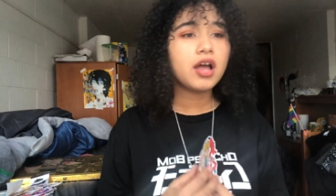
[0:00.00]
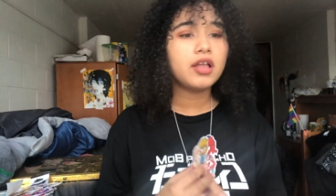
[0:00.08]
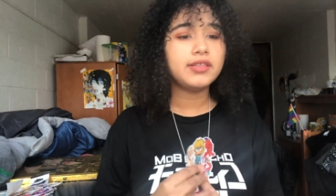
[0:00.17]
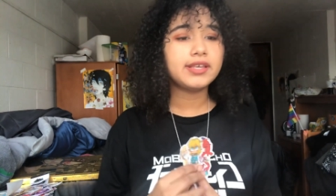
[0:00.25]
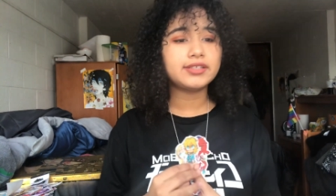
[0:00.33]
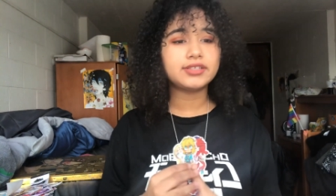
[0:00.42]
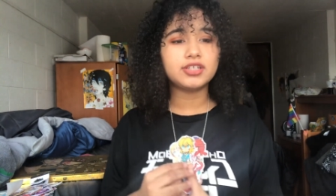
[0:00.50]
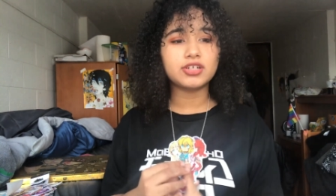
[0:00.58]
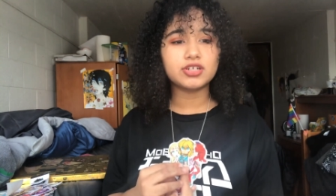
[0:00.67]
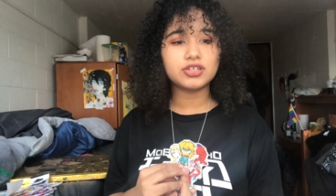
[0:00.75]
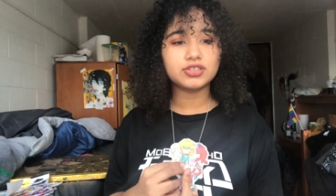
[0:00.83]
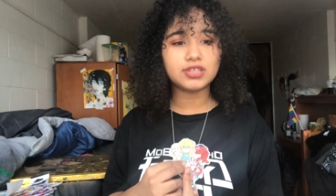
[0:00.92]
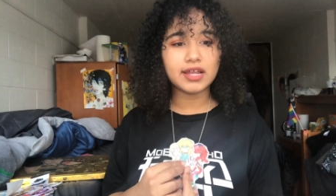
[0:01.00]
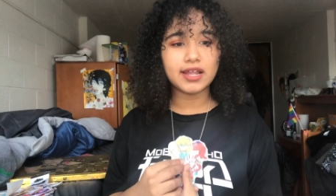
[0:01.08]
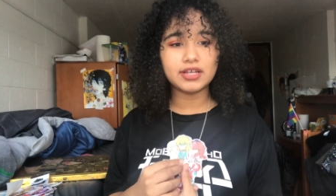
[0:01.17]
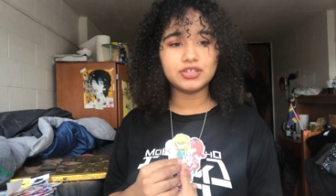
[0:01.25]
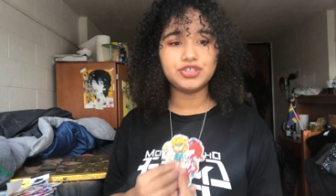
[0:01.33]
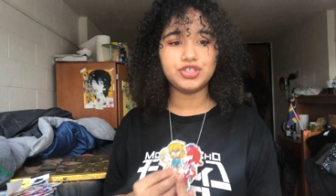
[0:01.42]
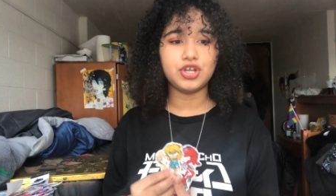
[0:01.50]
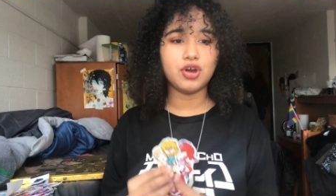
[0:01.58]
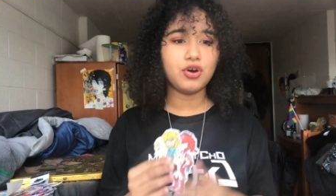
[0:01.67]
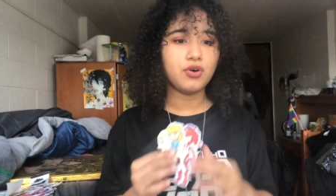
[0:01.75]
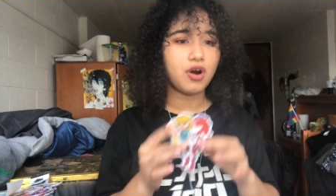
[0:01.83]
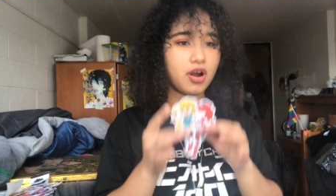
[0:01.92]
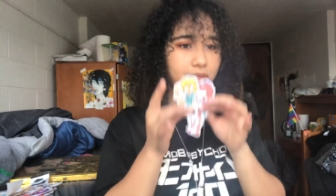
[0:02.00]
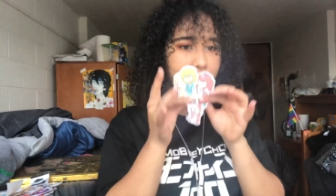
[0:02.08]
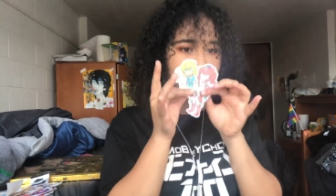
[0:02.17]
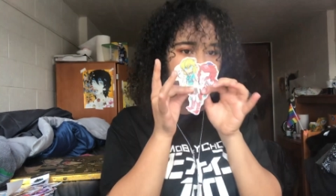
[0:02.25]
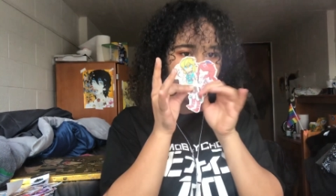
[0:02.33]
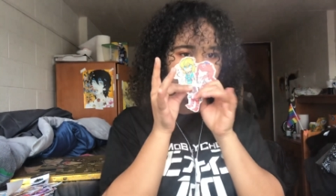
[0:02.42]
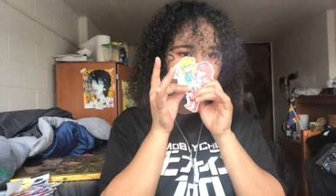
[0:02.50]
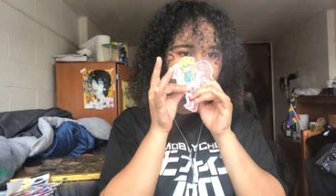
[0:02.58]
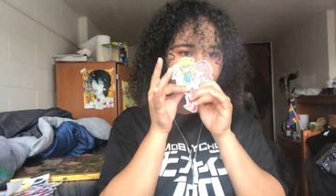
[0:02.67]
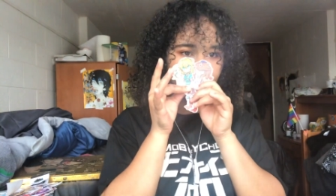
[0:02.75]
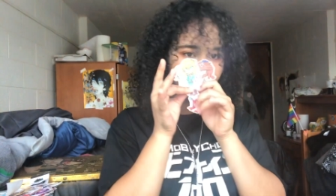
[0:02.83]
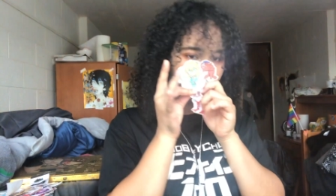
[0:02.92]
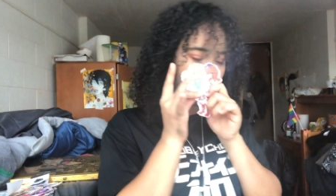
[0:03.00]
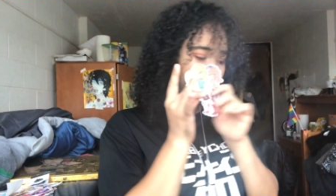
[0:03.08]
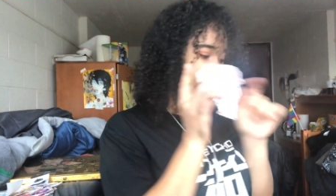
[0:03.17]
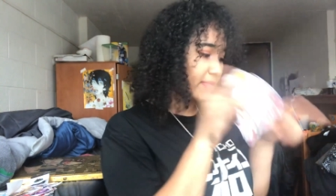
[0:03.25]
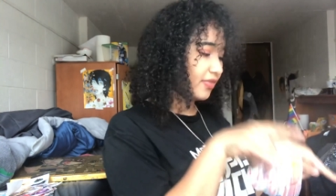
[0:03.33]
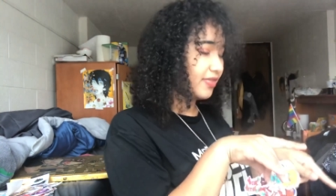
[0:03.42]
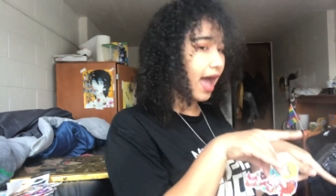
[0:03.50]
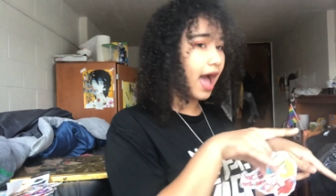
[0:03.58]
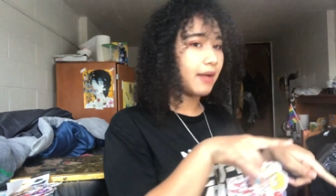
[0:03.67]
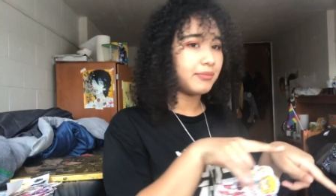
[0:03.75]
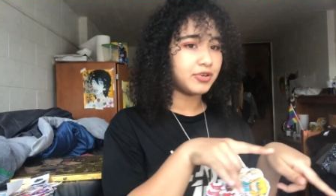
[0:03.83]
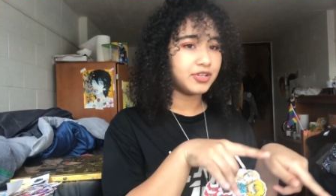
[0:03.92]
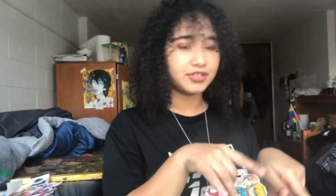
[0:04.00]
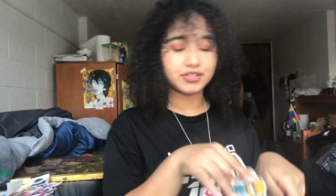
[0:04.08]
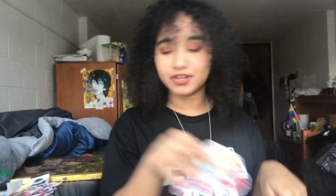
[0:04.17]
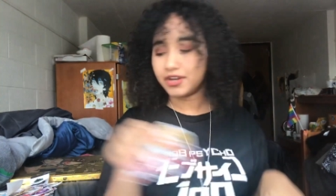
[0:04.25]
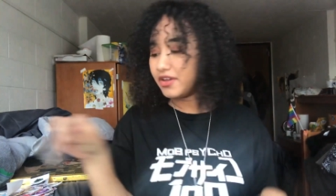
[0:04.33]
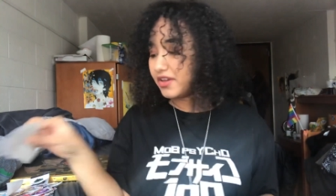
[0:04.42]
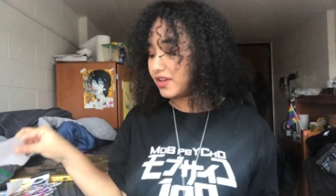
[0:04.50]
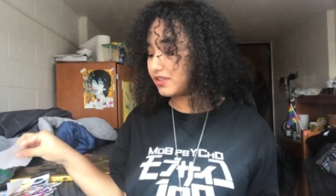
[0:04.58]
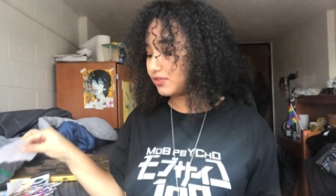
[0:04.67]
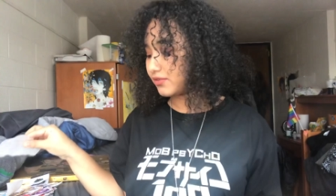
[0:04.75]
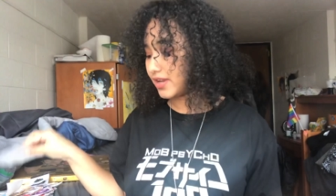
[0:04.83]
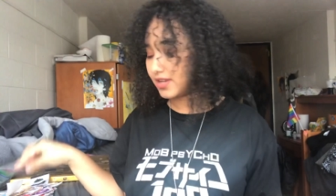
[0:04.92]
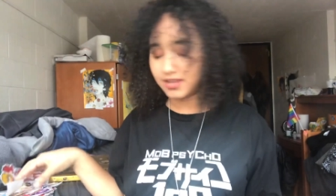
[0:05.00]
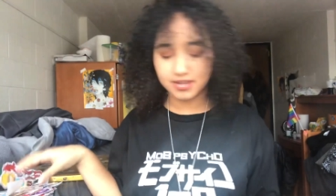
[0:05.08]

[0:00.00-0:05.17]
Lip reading: these stickers that I show are made from that printer. It's right